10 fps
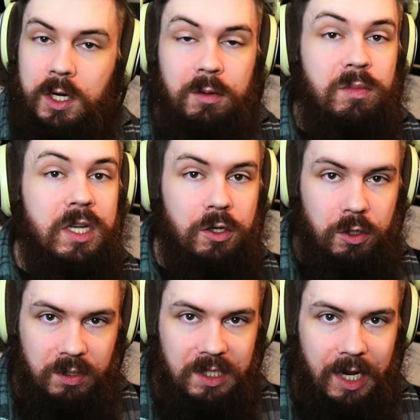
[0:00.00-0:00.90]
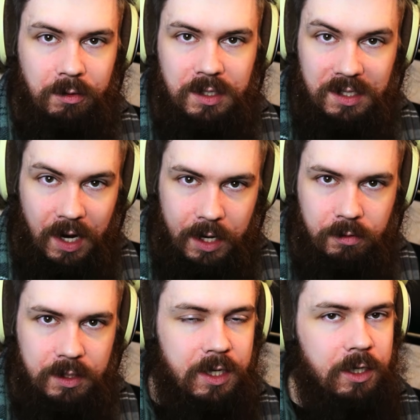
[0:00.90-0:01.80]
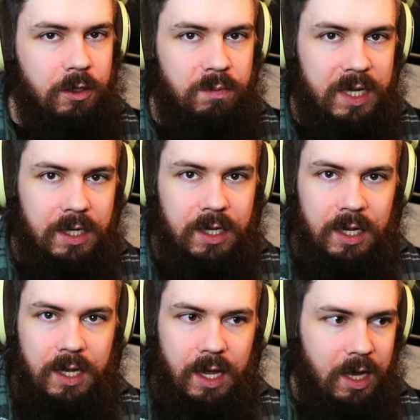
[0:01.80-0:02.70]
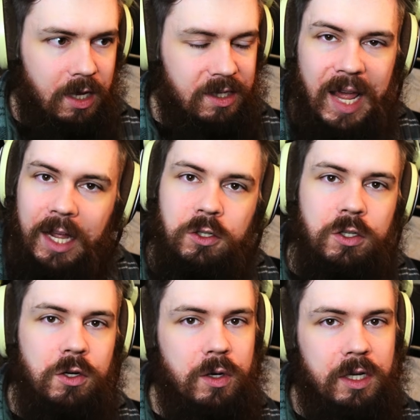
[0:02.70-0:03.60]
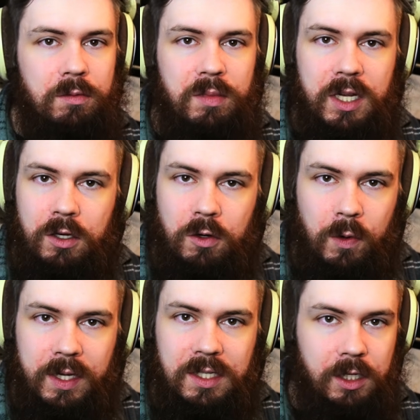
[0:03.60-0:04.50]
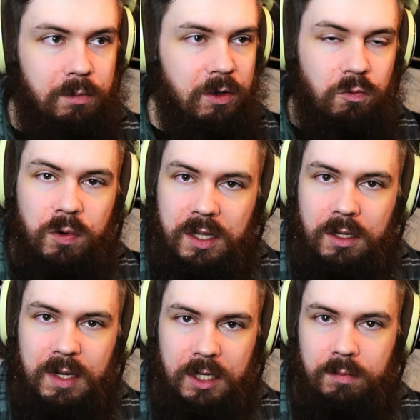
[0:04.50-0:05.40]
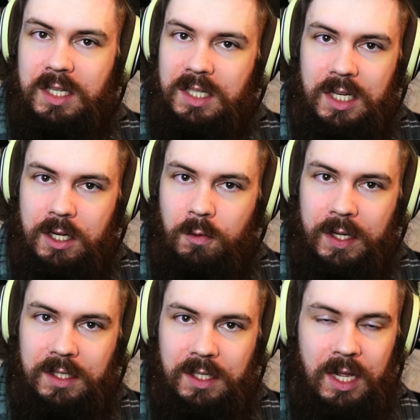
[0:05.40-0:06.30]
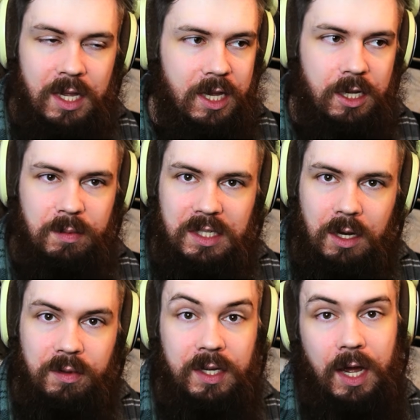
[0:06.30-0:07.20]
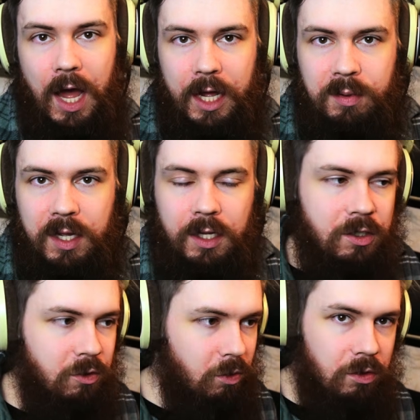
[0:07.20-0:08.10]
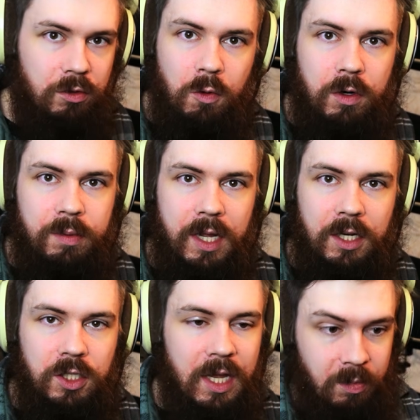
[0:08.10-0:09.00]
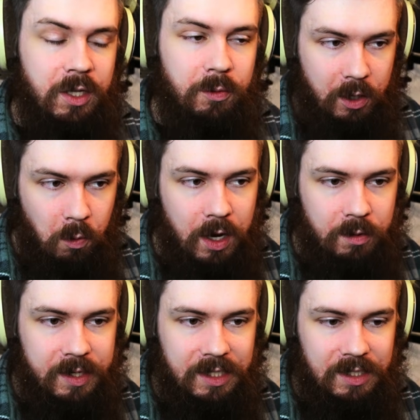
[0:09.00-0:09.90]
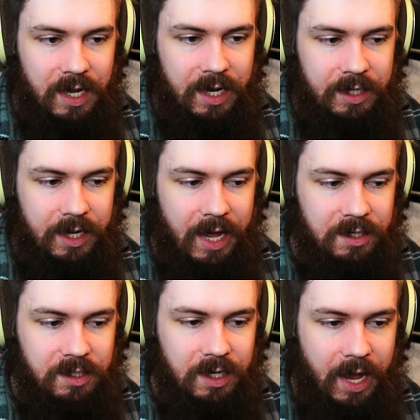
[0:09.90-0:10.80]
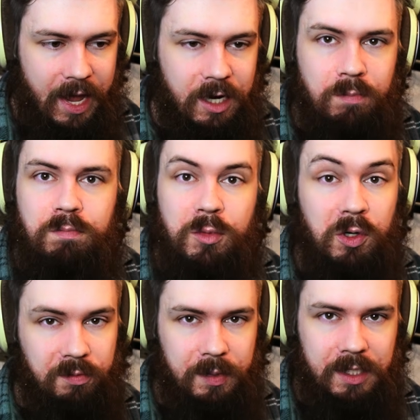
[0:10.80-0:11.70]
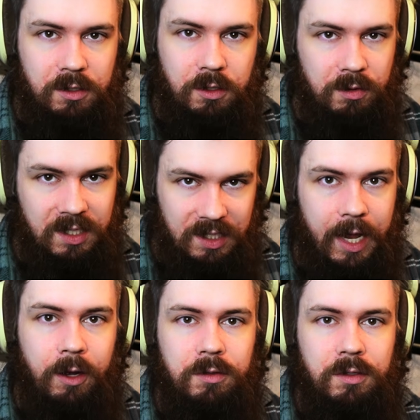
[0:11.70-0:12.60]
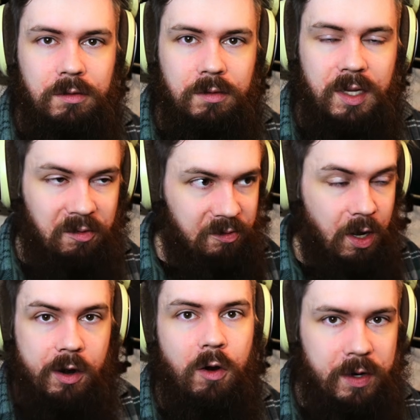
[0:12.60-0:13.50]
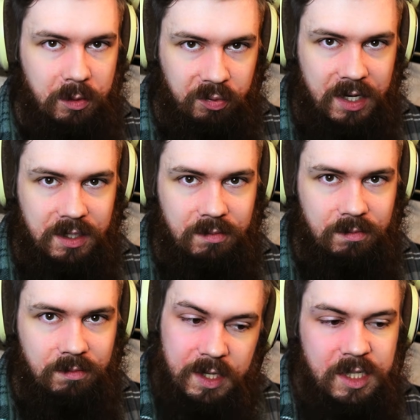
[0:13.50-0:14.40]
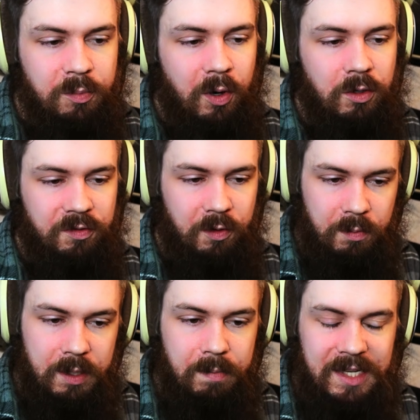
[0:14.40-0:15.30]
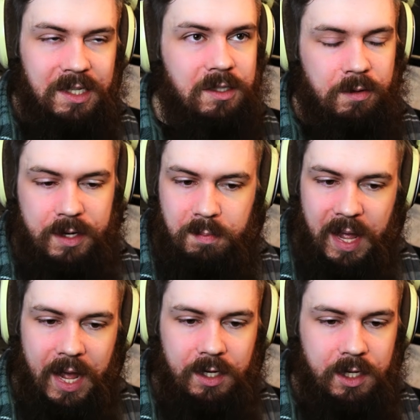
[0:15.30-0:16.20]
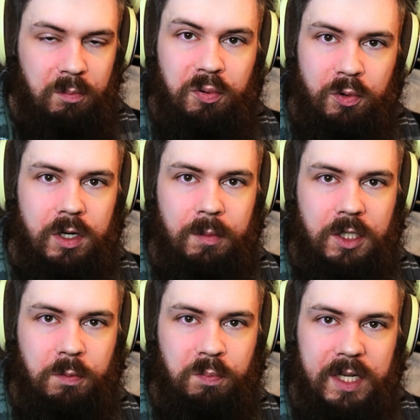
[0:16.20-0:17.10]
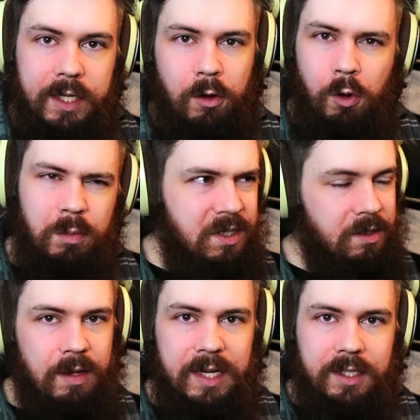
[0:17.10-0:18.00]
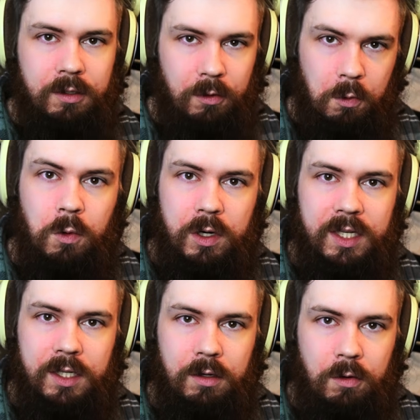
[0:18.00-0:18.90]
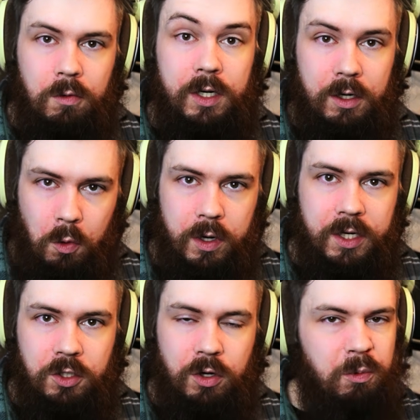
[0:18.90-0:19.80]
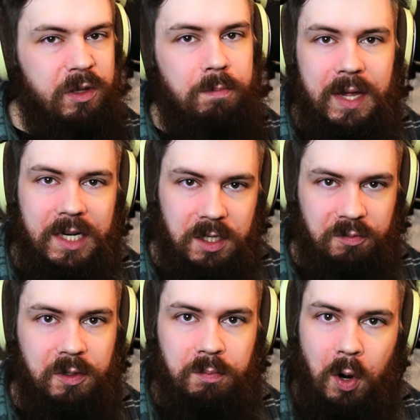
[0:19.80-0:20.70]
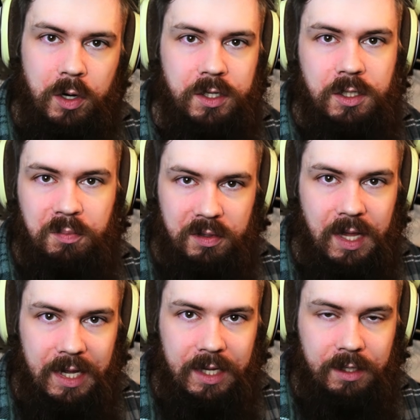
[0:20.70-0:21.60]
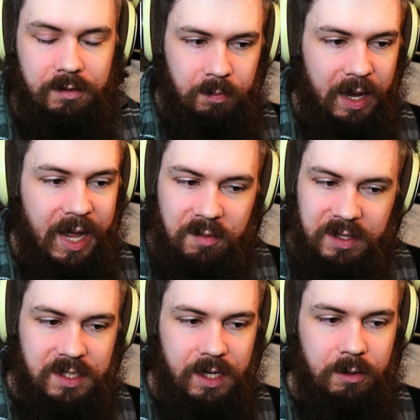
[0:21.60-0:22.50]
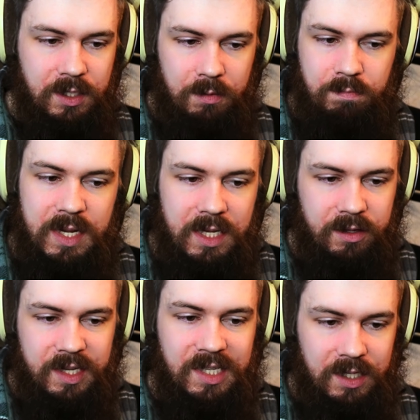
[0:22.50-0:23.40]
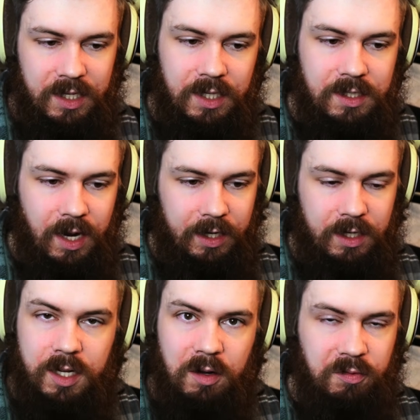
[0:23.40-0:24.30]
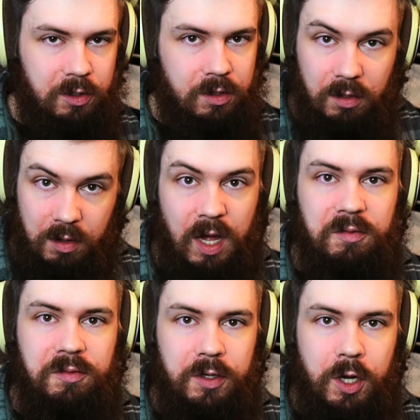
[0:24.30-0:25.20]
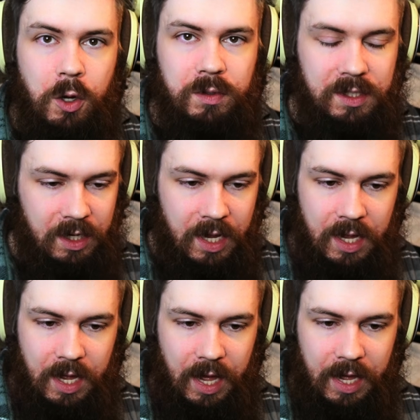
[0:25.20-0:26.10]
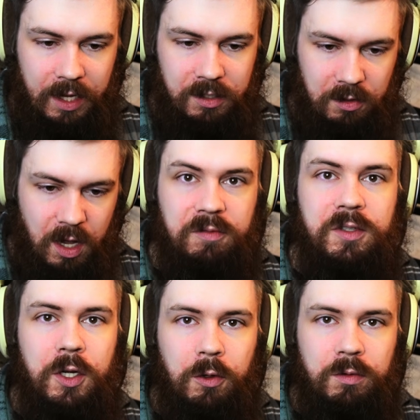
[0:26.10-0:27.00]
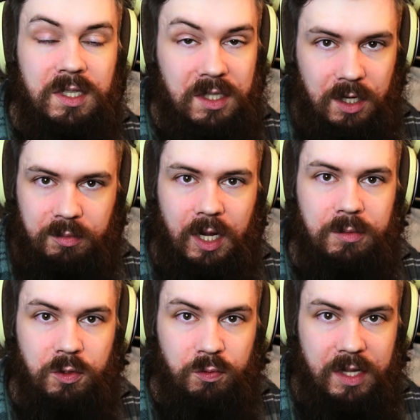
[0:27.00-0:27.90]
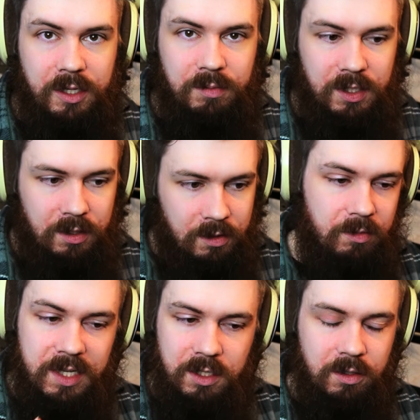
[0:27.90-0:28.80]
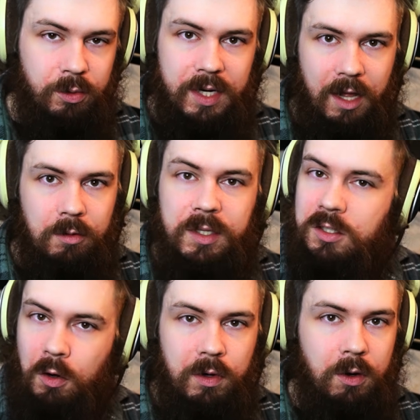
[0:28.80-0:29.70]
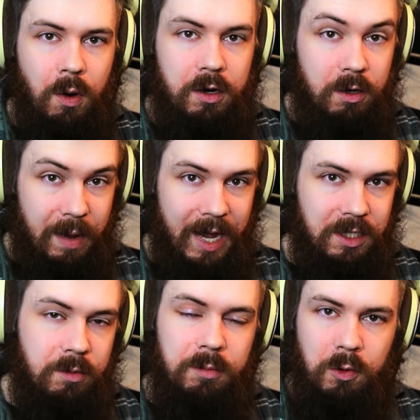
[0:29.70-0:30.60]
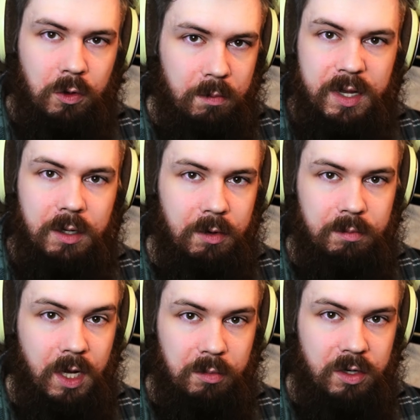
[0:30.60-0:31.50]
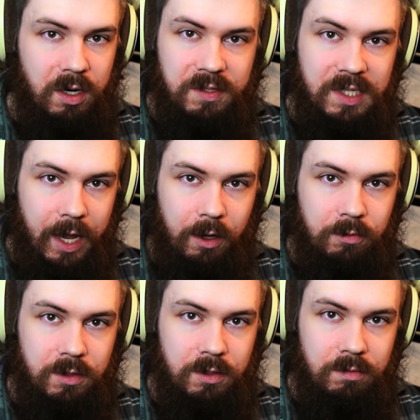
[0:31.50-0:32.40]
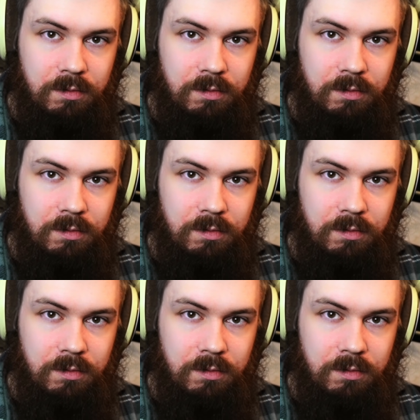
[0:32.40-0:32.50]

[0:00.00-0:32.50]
can be a new sound entirely, and it could be texture, it could be noise, it could be rhythm, it could be a sequence, it could be something high-pitched or lower-pitched, but the requirement is that it has to add movement to the sound, if not already present. This approach for me makes it so that a pad can pretty much be almost like an organ or an orchestra with many different parts playing. By having sounds that meet these needs, I can cover a lot of notes and a lot of tones and sometimes rhythms. These 3 elements don't require a maximum or minimum number of sounds.